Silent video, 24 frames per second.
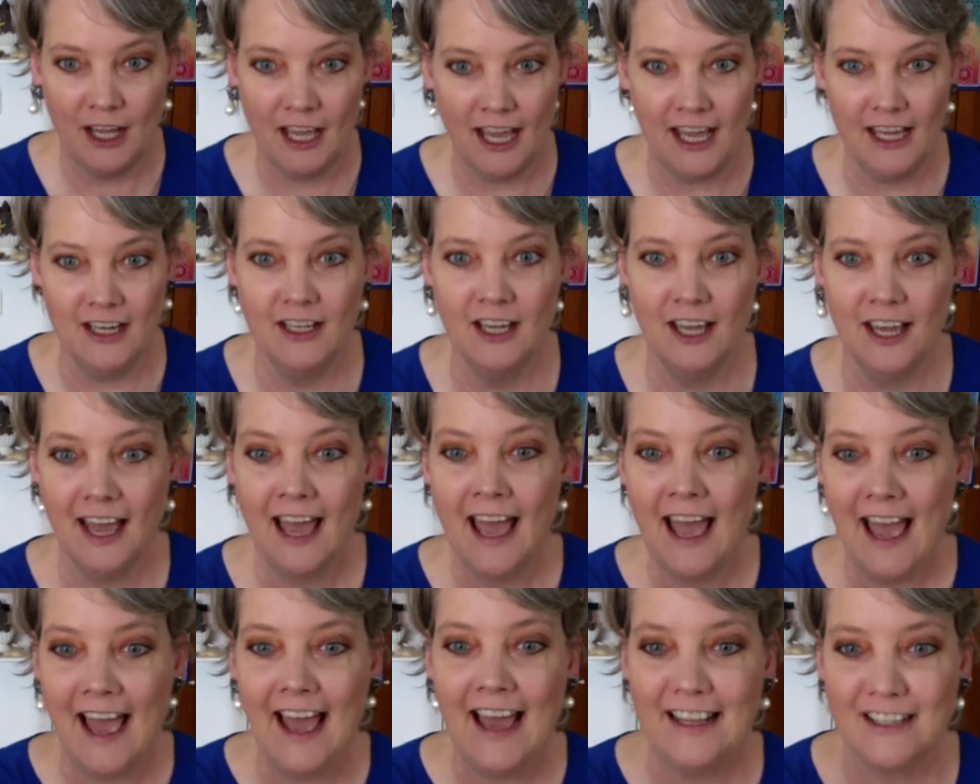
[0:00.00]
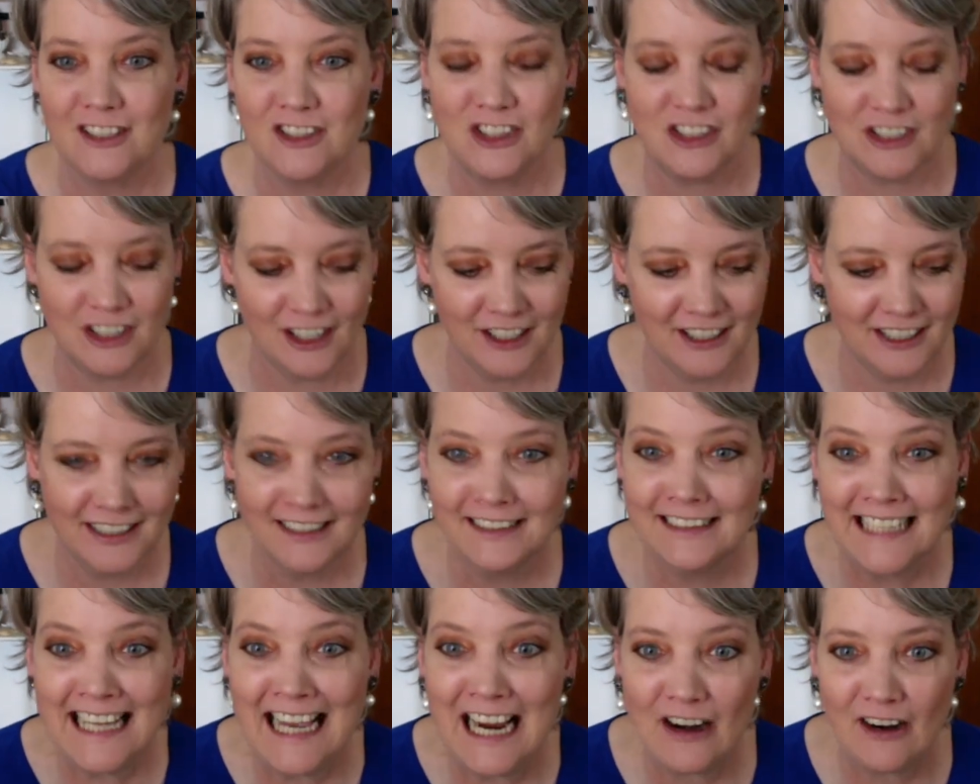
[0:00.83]
And it started,
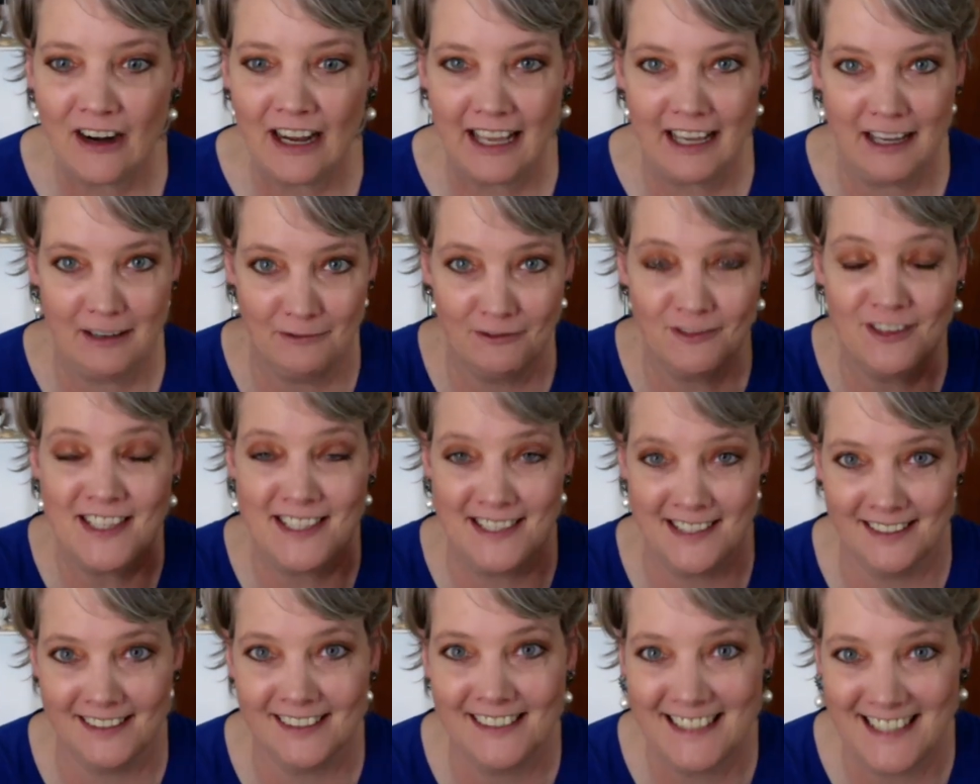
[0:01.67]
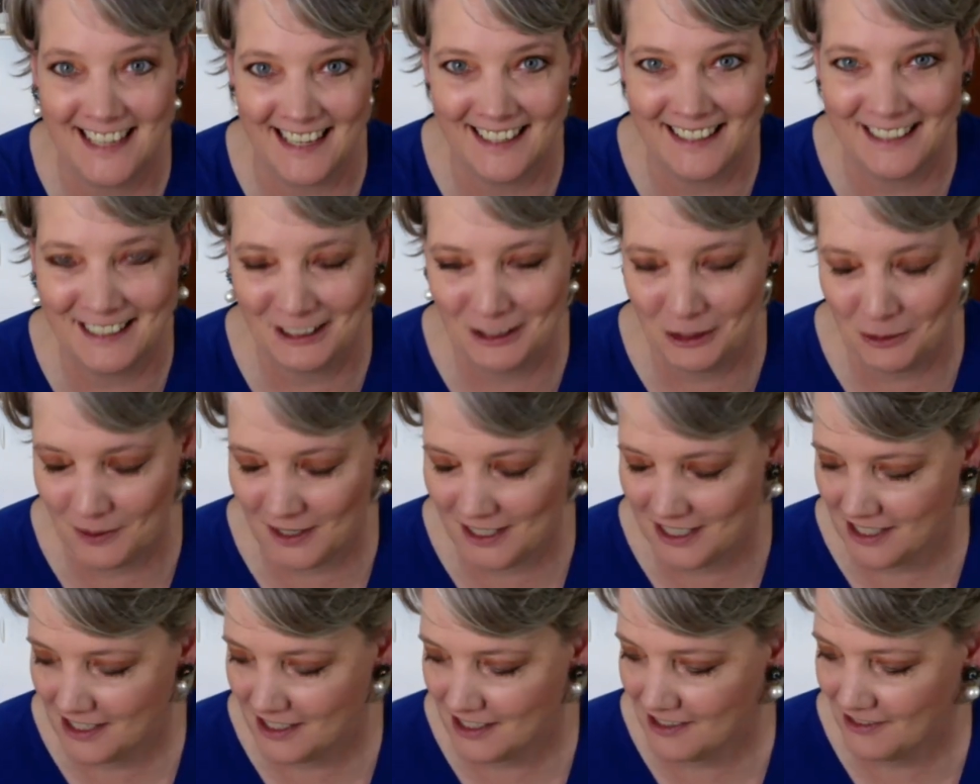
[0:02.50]
and here I am facilitating an
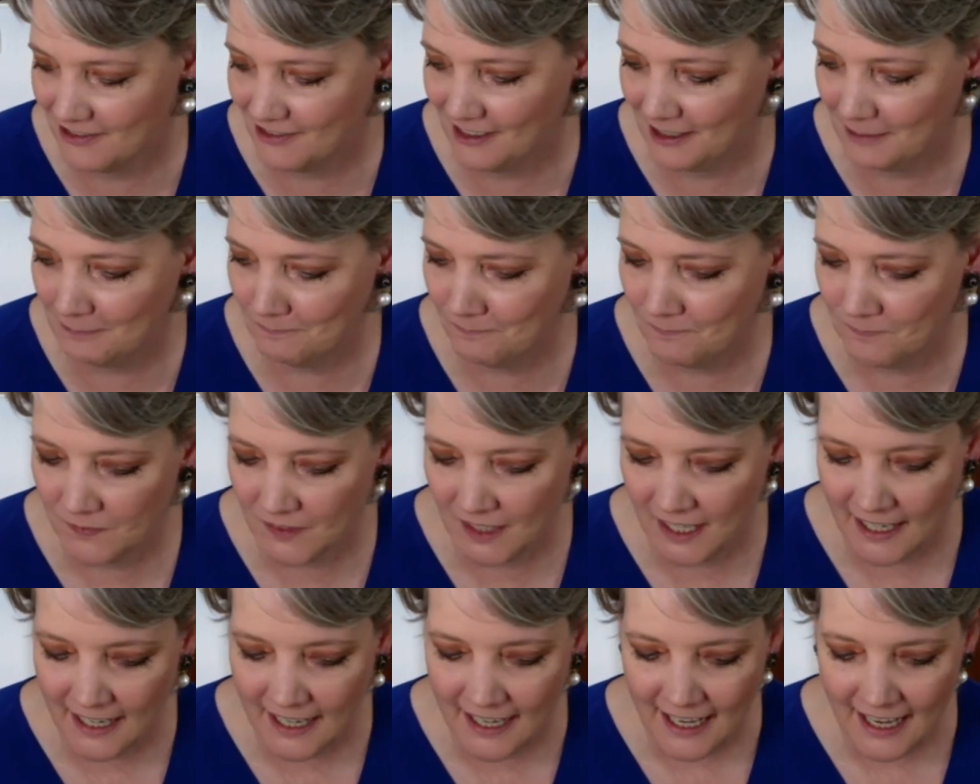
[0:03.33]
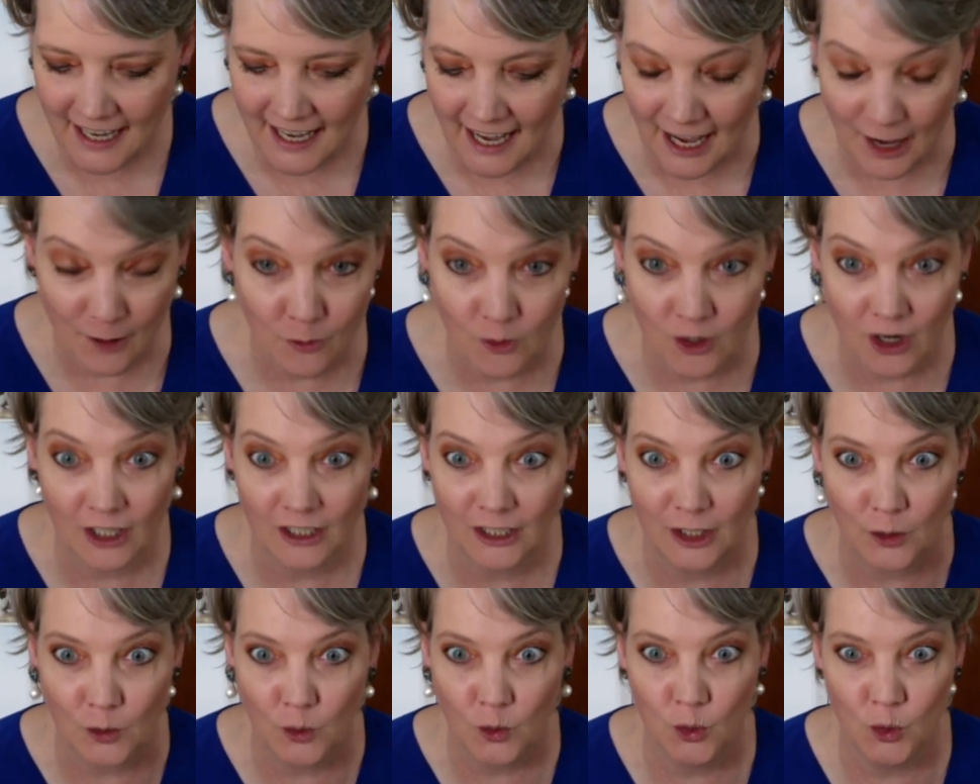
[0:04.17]
Oasis event. And we're all
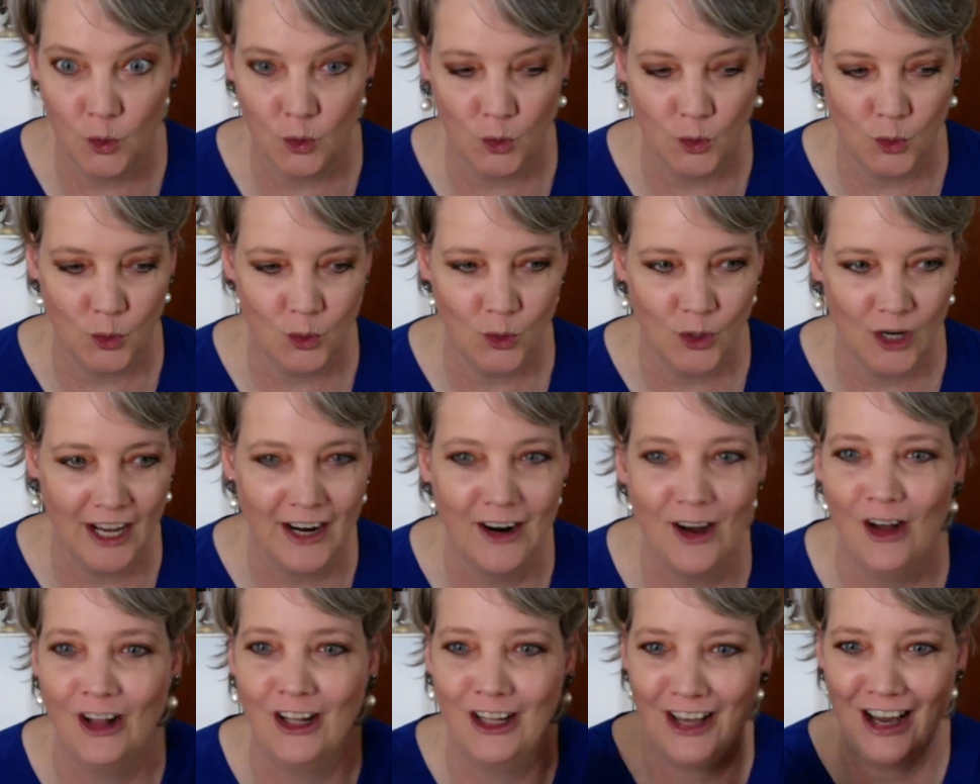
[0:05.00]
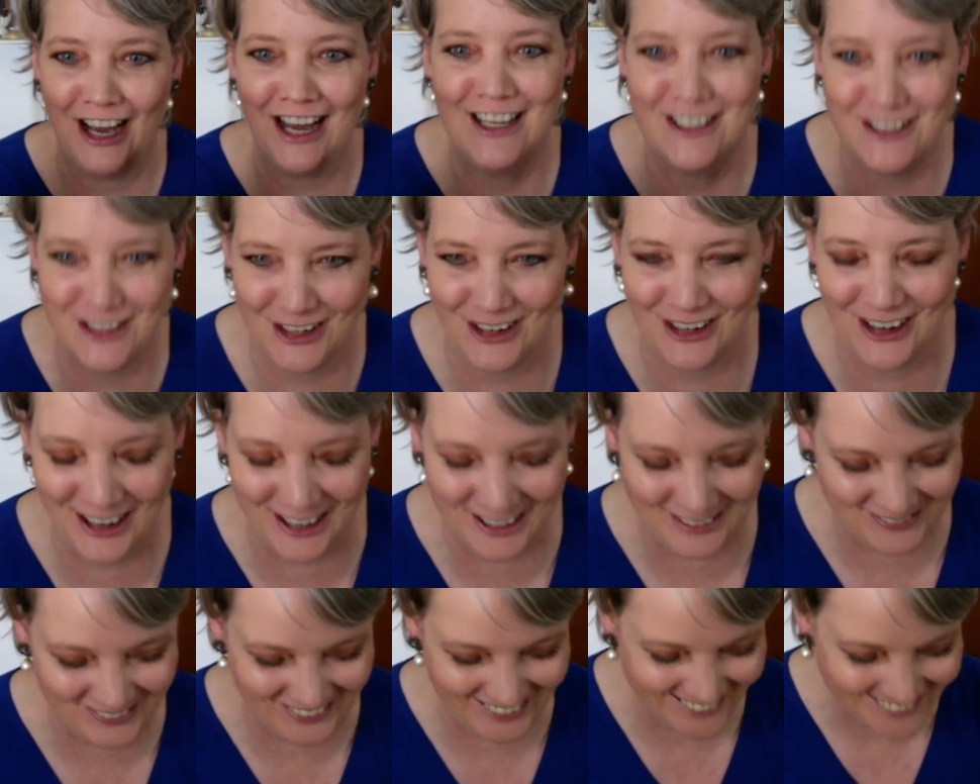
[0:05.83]
like, and all eyes are
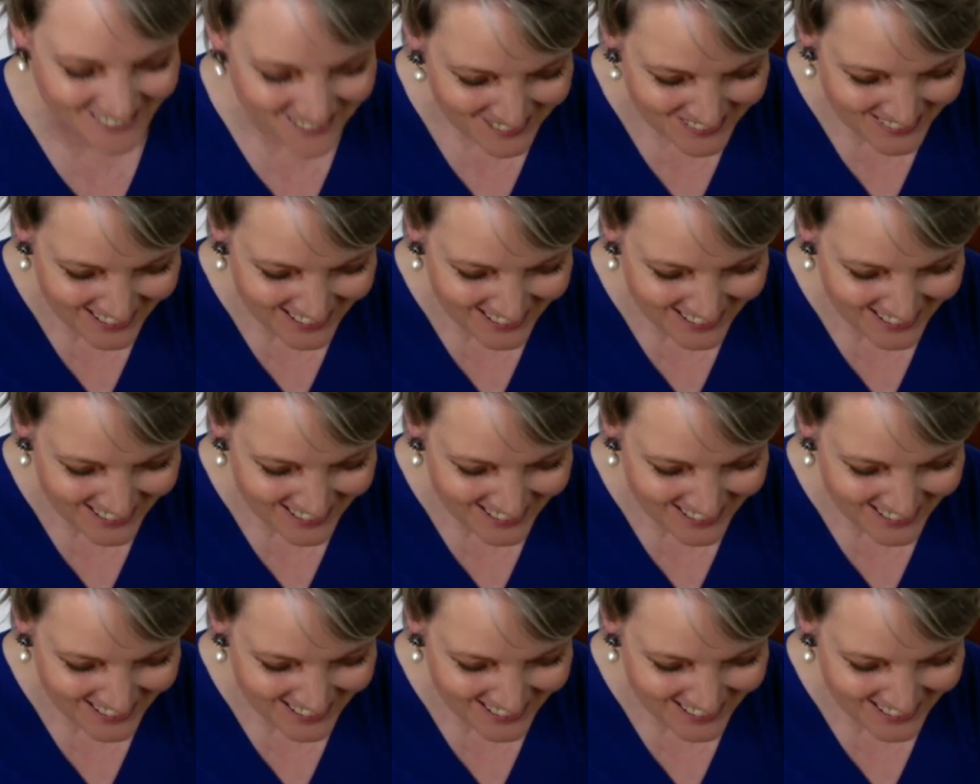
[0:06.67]
on me.